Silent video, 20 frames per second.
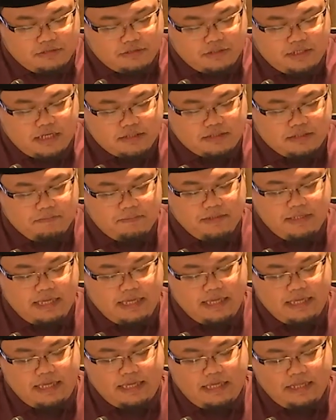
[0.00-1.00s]
She has a
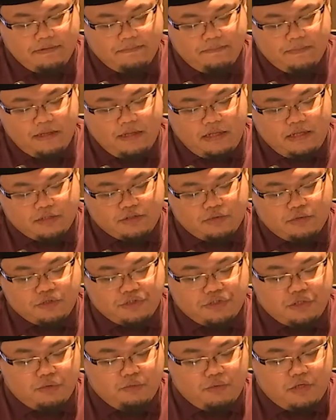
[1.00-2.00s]
BA in
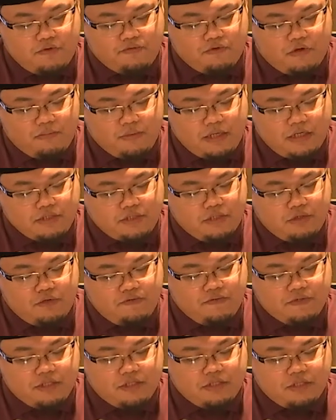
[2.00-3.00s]
social work from National
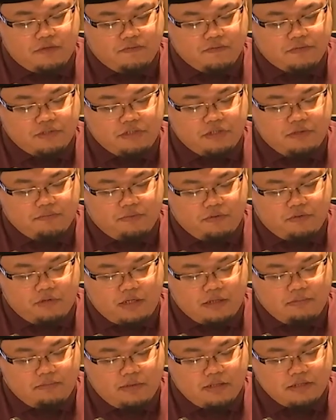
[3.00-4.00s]
University of
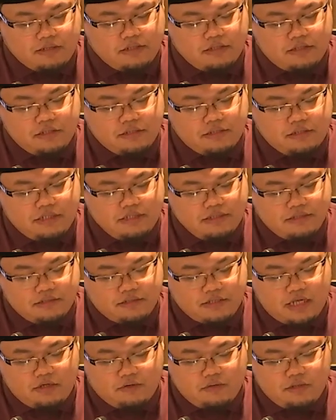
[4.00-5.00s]
Singapore and Masters in
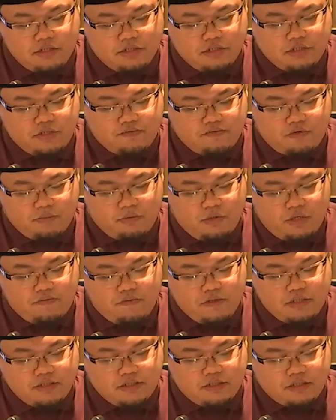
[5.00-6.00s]
Psychology from
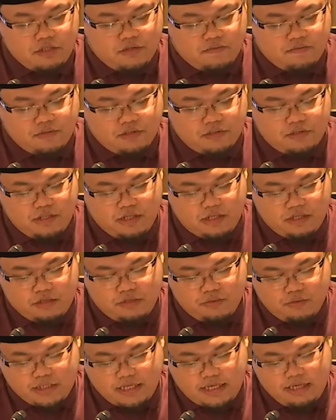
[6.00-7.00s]
University of
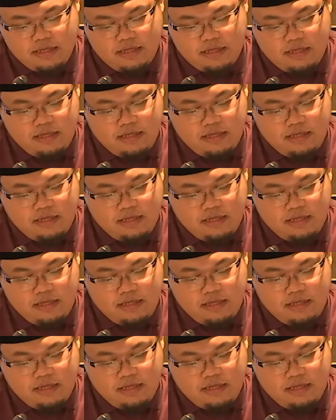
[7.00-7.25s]
Surrey, UK.